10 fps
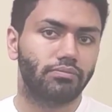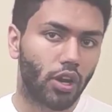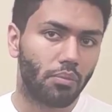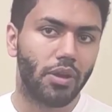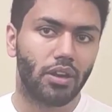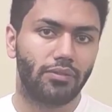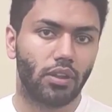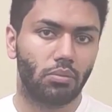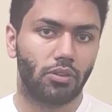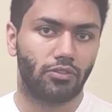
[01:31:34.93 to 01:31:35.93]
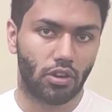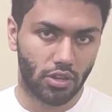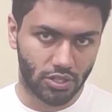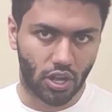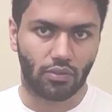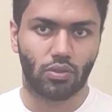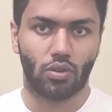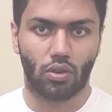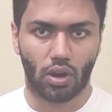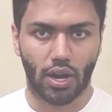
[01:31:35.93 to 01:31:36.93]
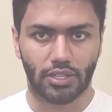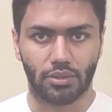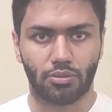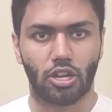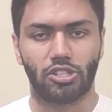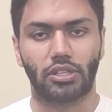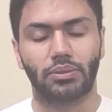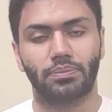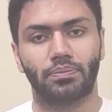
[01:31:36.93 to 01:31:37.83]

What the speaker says: are made available for a software or IT project.